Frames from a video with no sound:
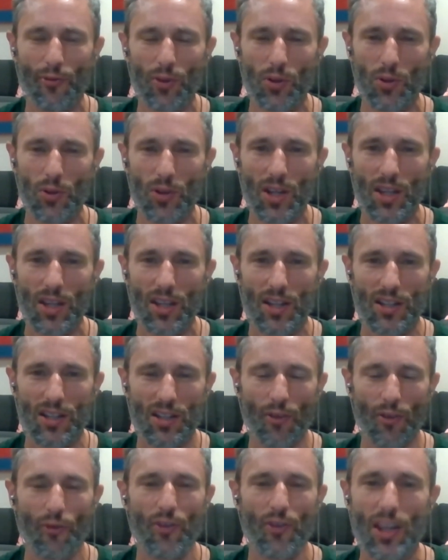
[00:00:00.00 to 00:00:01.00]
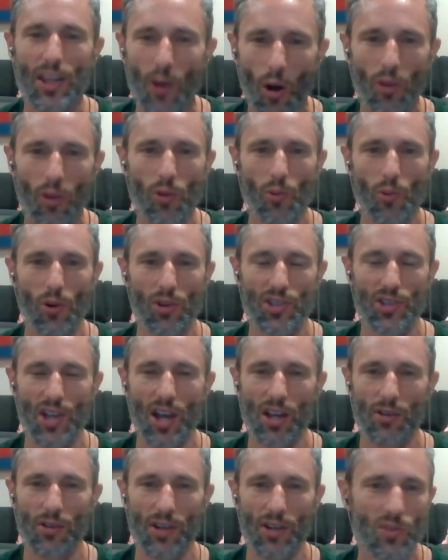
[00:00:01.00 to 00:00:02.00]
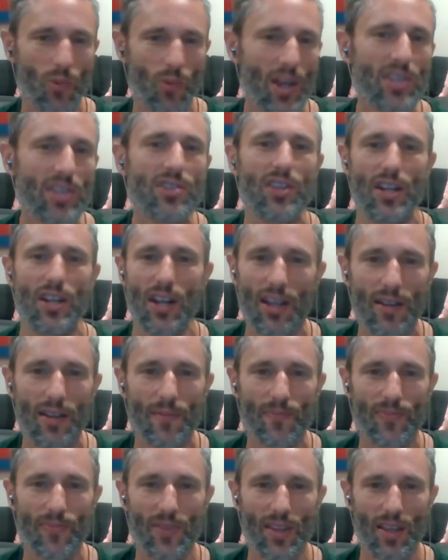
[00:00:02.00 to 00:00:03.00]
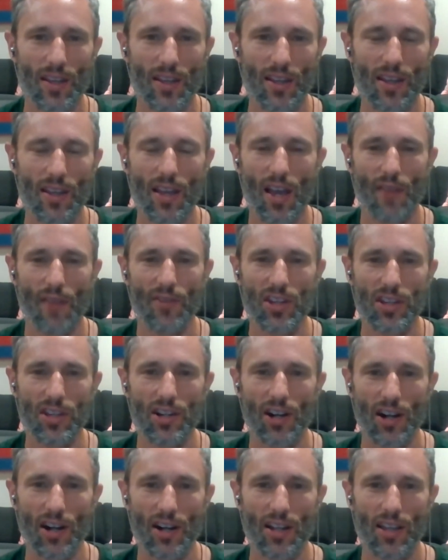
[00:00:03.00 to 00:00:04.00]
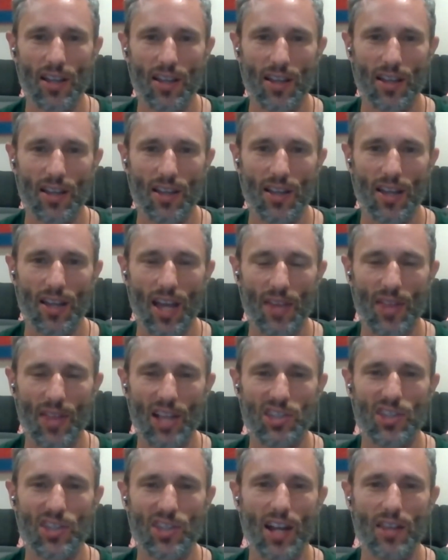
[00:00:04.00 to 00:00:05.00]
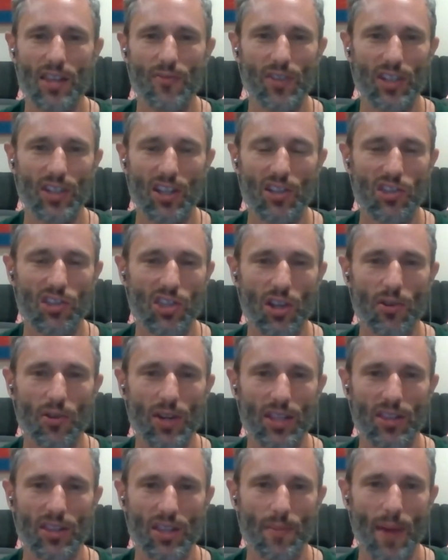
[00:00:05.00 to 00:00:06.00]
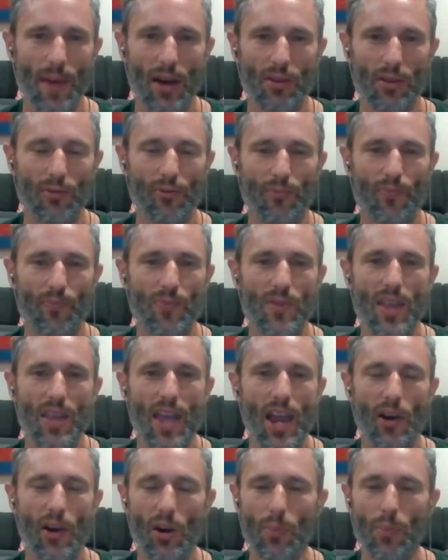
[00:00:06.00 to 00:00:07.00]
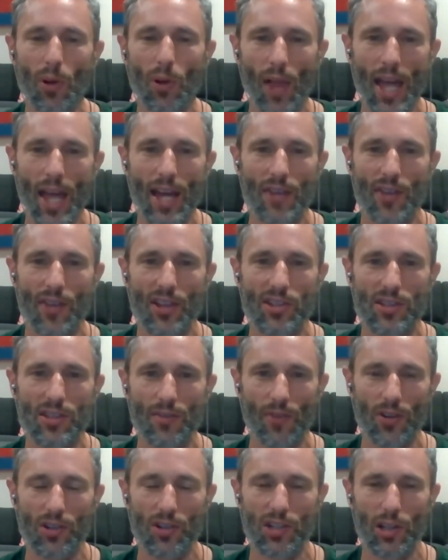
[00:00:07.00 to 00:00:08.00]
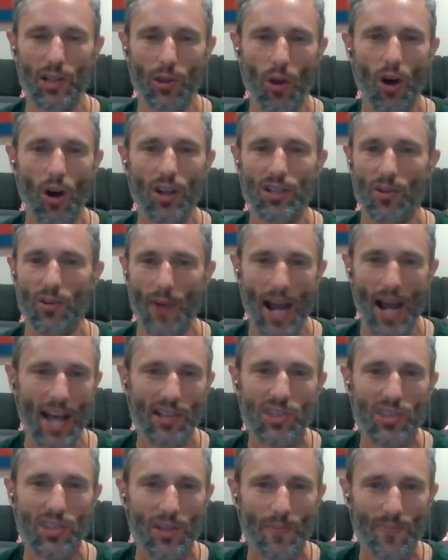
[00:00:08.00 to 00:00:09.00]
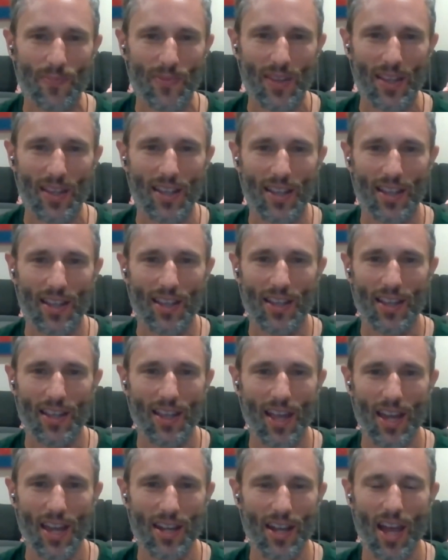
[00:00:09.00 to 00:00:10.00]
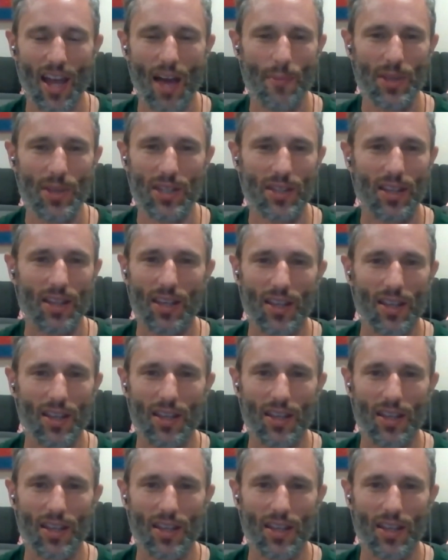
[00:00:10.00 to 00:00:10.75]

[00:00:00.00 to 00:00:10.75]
food to feed all the world's hungry is wasted every year. And that's not even considering the amount of arable land that's devoted to lawn grass. And I mean,